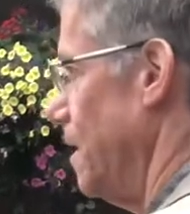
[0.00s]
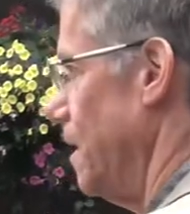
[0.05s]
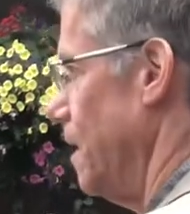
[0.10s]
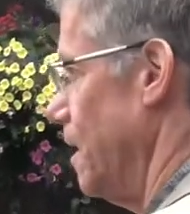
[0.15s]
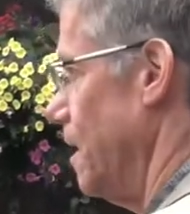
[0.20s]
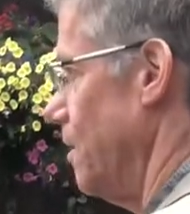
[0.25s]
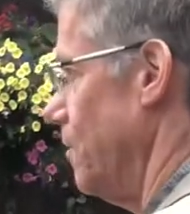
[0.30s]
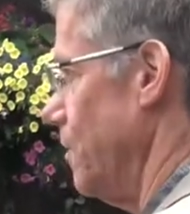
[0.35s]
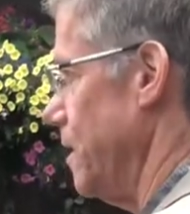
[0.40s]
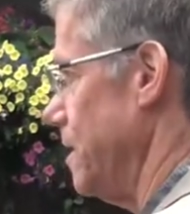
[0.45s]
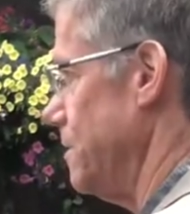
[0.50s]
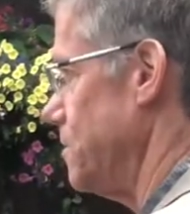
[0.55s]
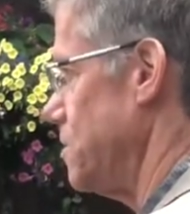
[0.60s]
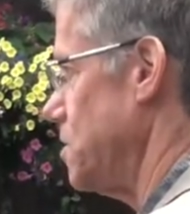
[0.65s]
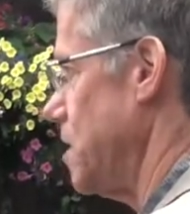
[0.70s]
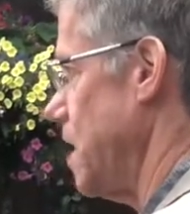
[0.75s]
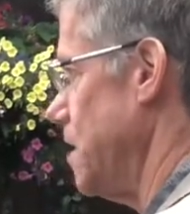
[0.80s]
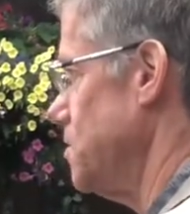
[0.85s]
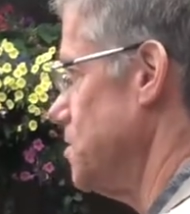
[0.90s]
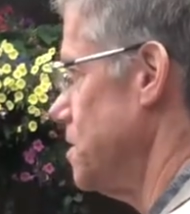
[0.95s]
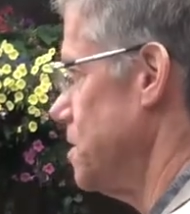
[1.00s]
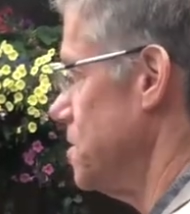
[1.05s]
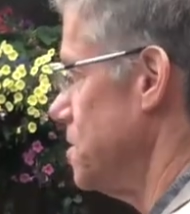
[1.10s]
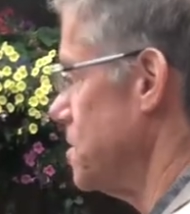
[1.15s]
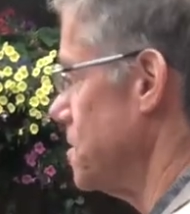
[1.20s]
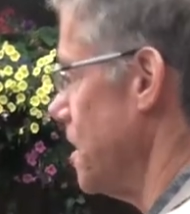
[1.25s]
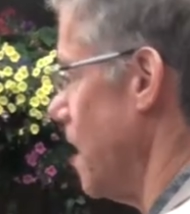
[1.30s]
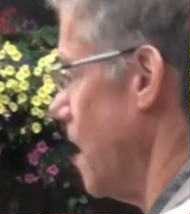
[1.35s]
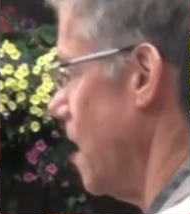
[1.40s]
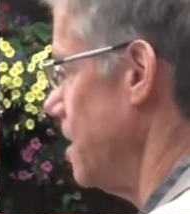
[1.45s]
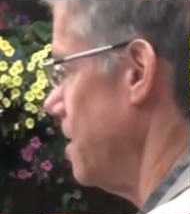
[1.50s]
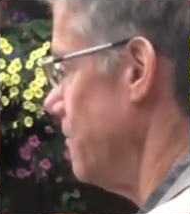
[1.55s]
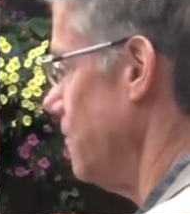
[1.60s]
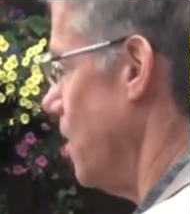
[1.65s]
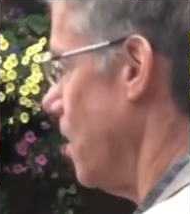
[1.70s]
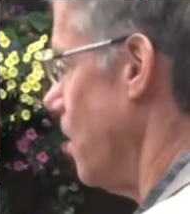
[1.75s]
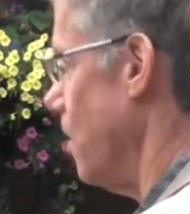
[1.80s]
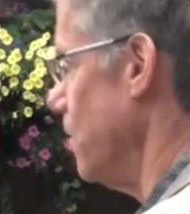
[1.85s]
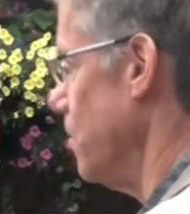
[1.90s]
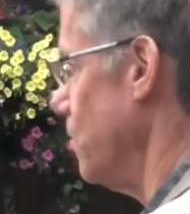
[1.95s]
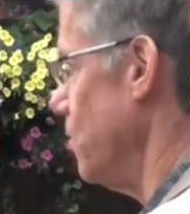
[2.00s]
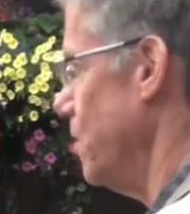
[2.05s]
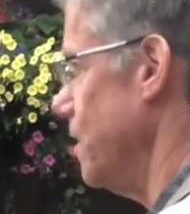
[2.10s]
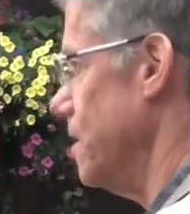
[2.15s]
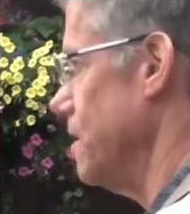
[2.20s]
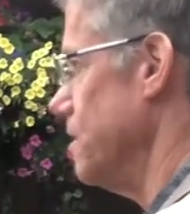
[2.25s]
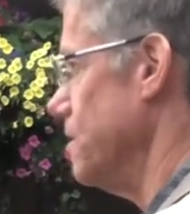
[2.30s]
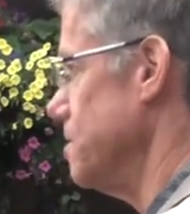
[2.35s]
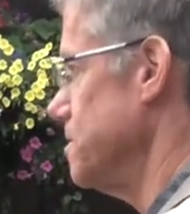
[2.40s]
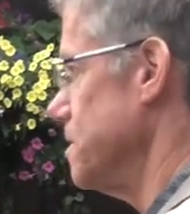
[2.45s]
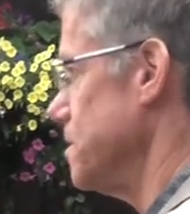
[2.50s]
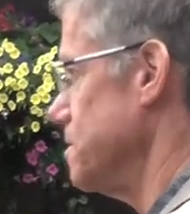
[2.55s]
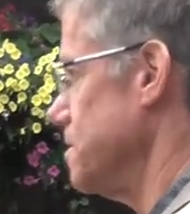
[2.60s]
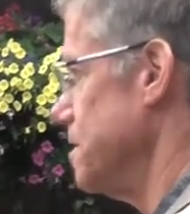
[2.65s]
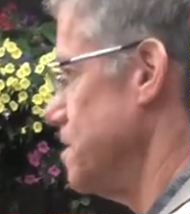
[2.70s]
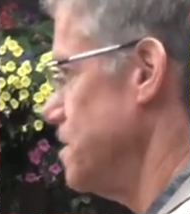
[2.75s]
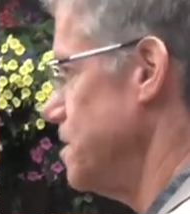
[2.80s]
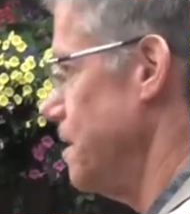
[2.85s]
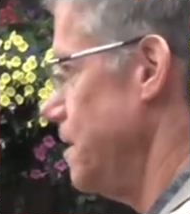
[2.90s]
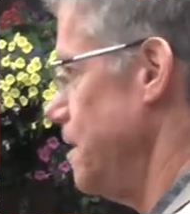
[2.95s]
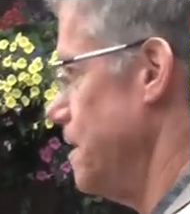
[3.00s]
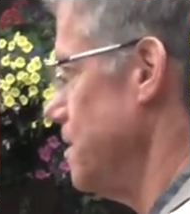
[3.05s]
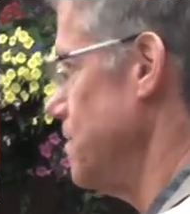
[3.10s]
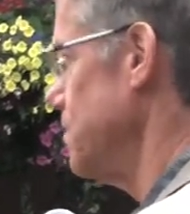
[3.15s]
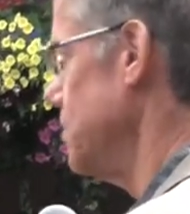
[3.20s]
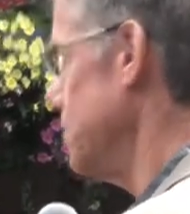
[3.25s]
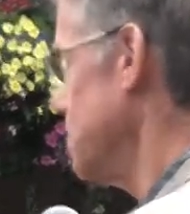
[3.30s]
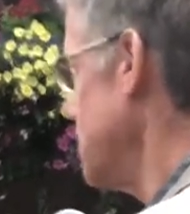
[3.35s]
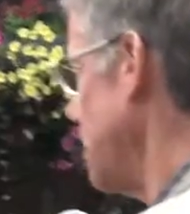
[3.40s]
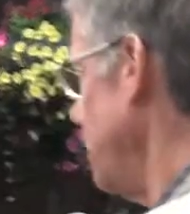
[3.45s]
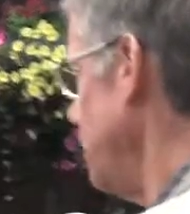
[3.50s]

Uh, we changed the design of all the wheels, the 16-inch, the